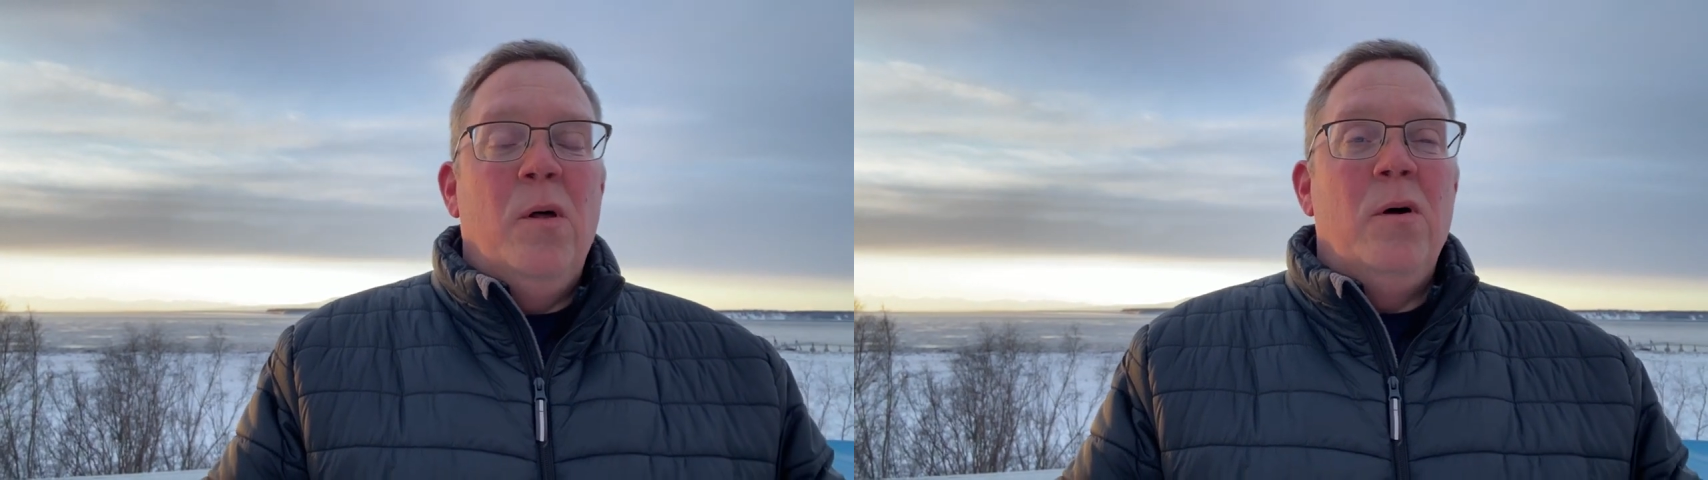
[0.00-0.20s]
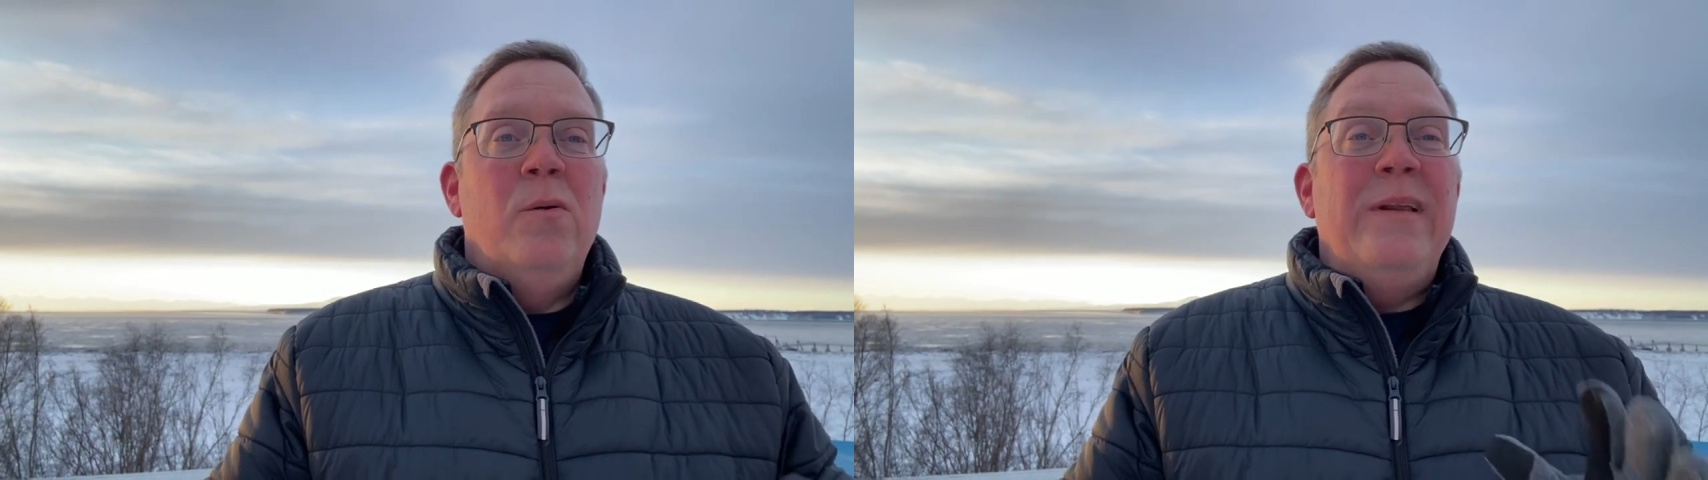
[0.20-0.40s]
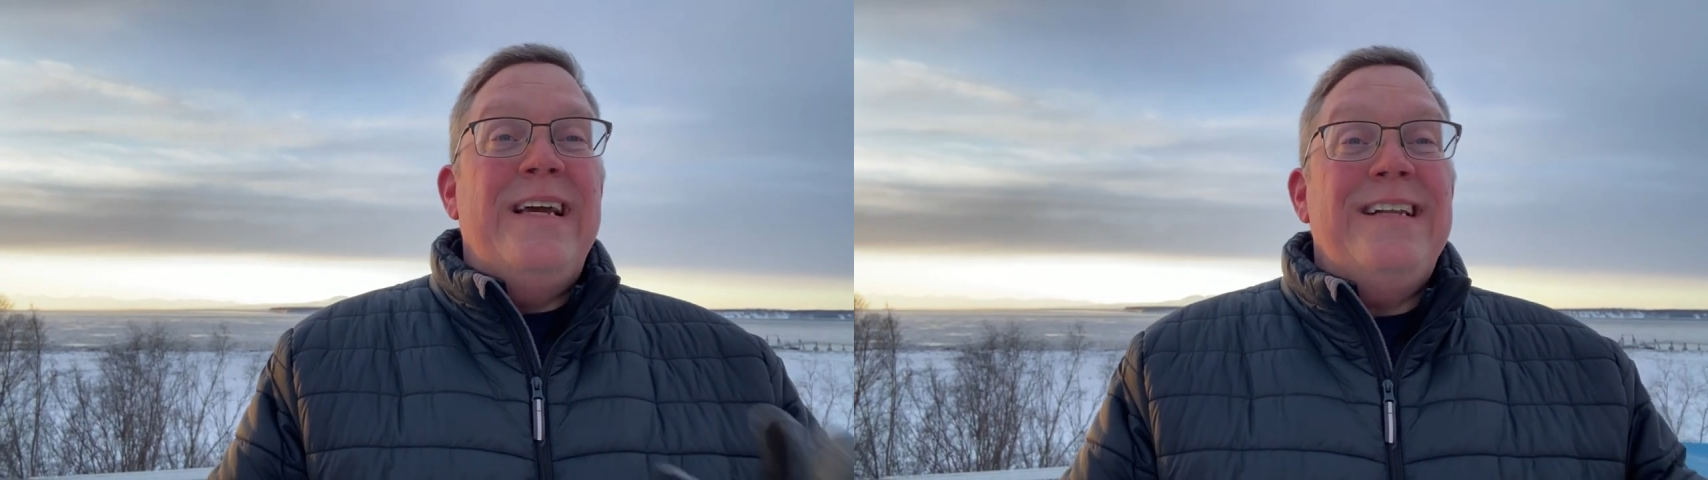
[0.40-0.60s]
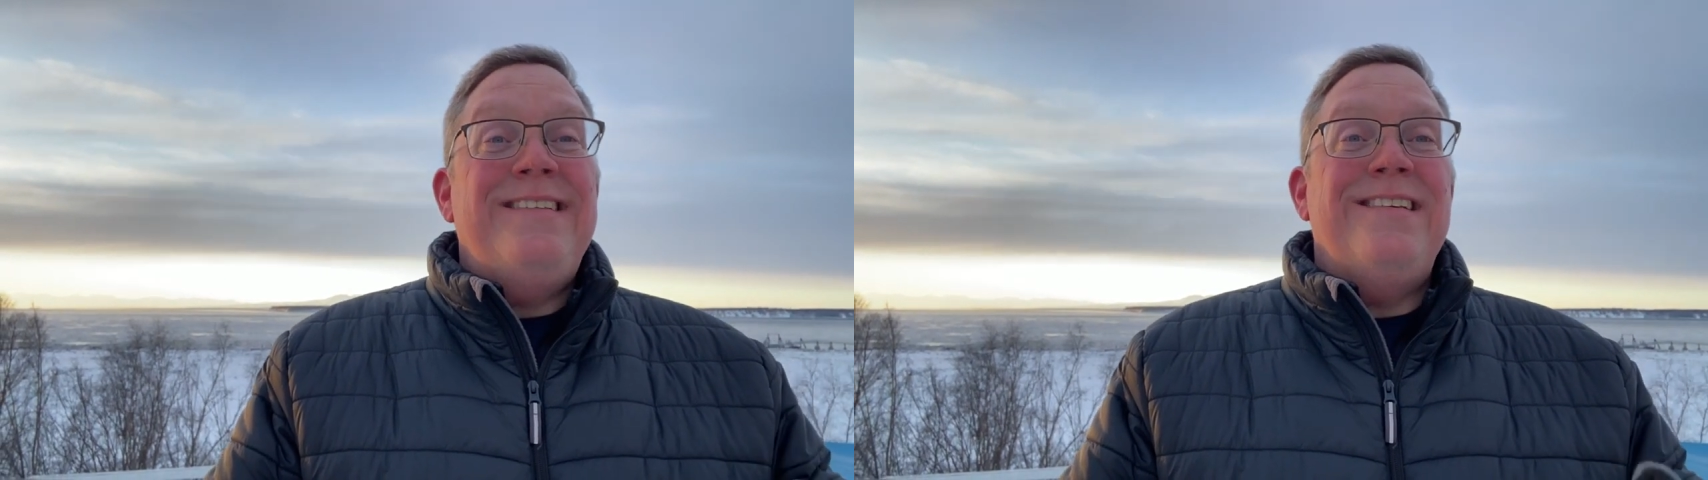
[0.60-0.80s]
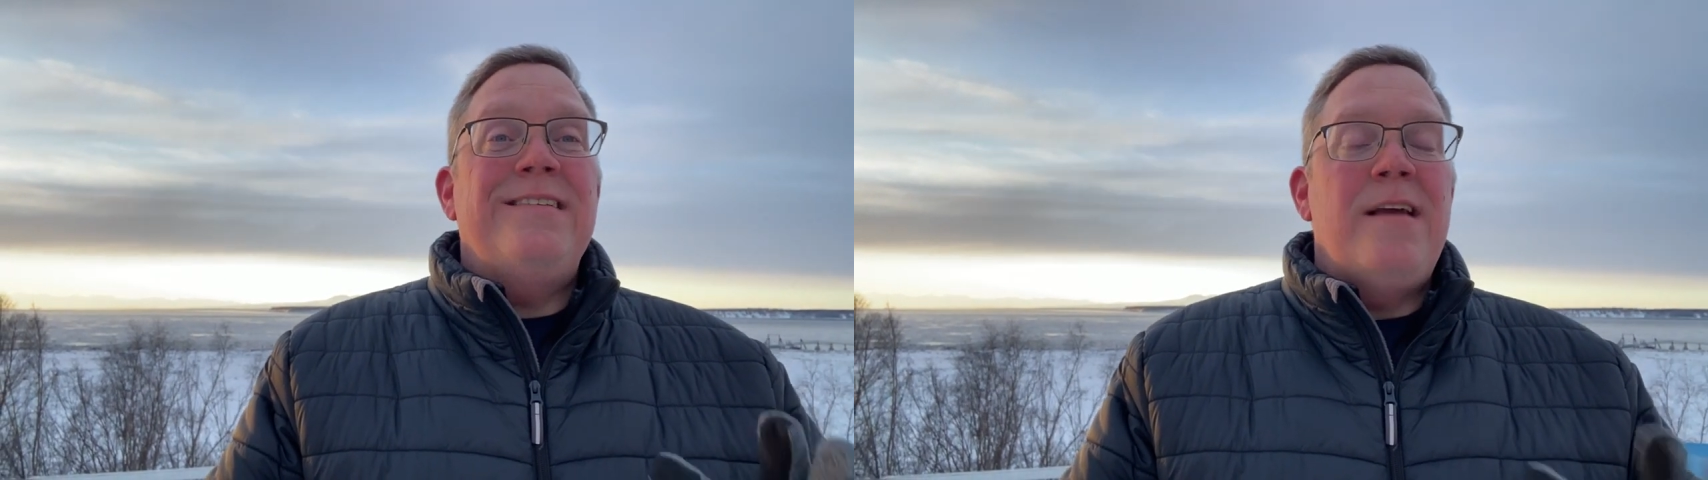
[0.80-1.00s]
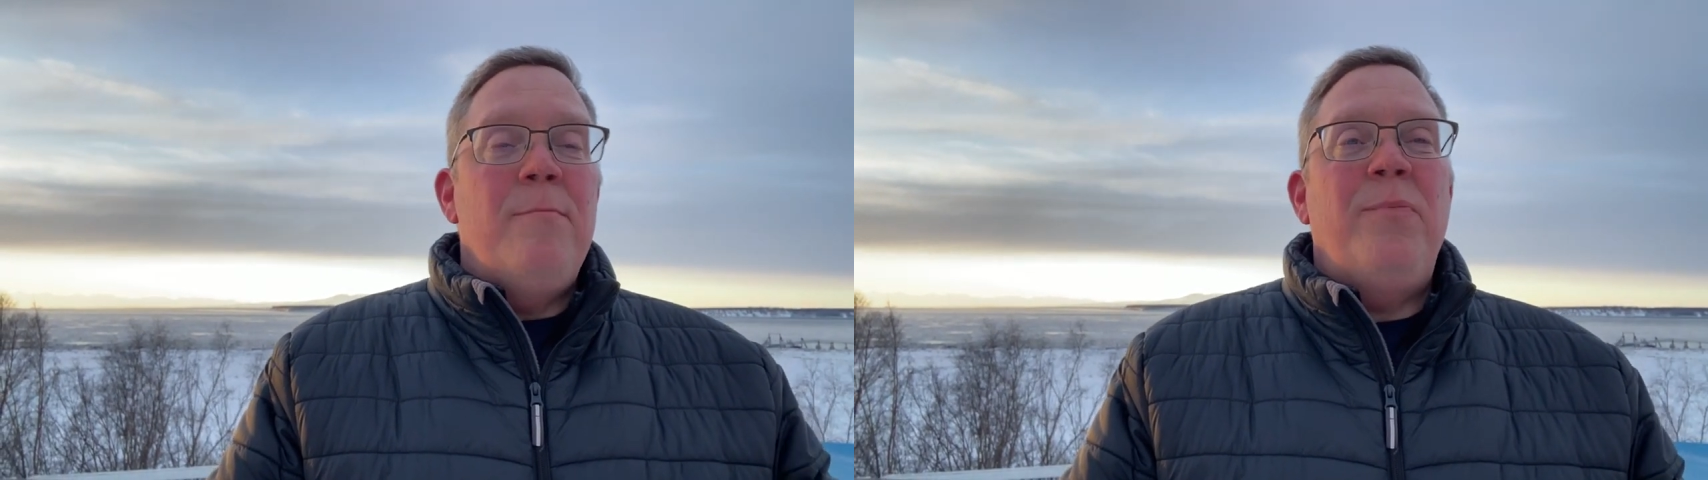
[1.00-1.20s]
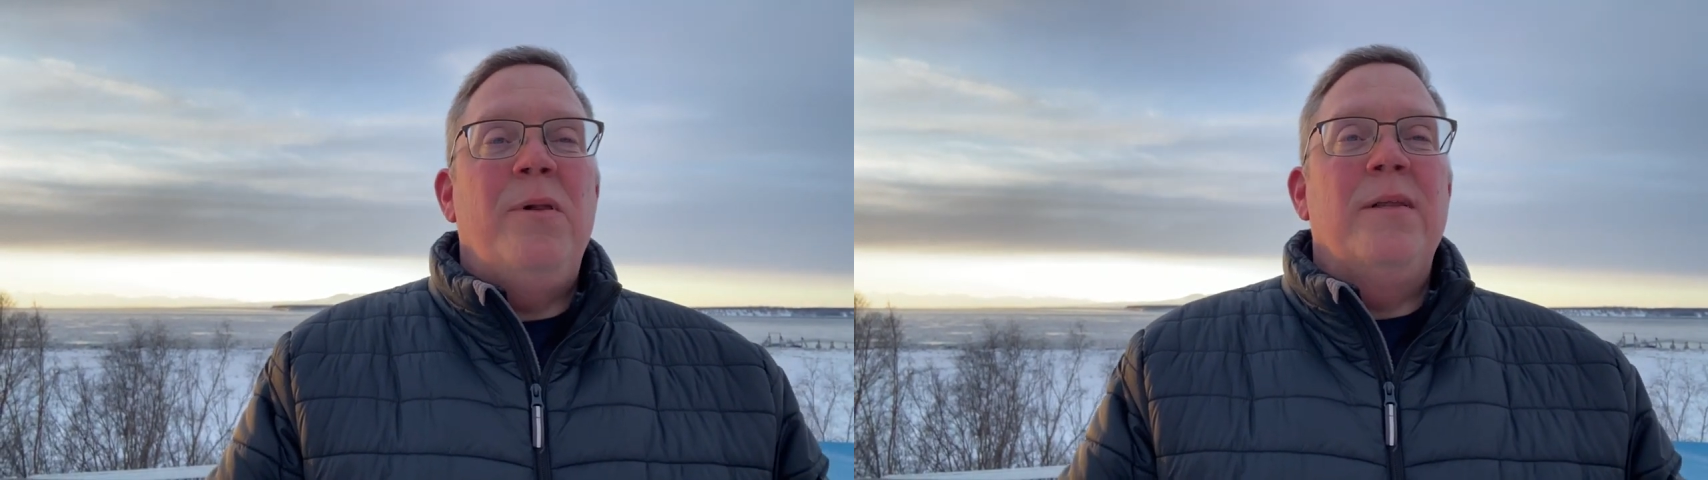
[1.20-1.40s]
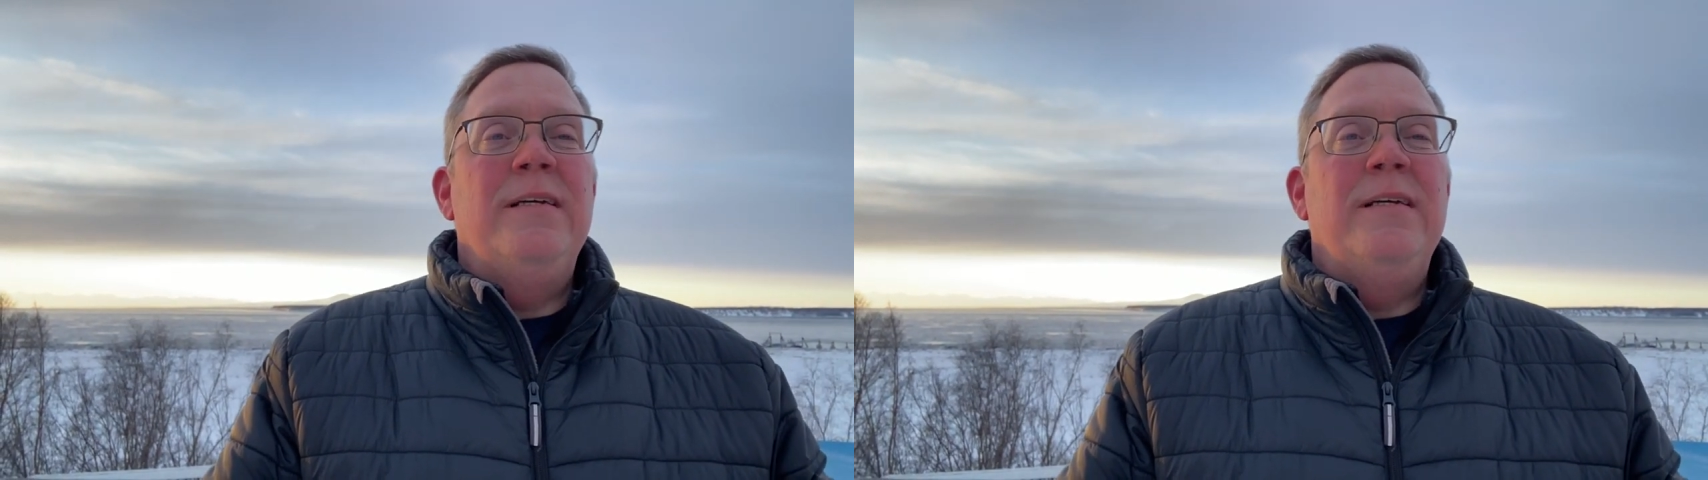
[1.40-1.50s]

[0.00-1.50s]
and when he gets to the temple,